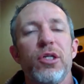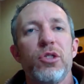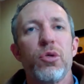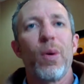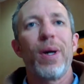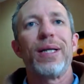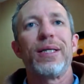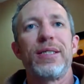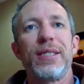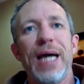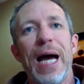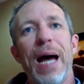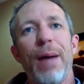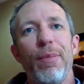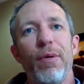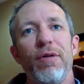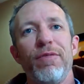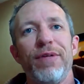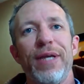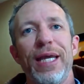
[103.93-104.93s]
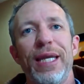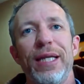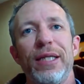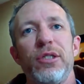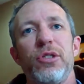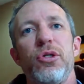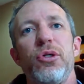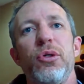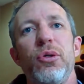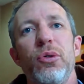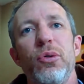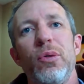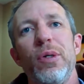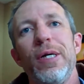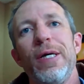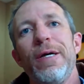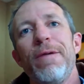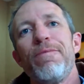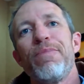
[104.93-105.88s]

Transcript: So on top of getting to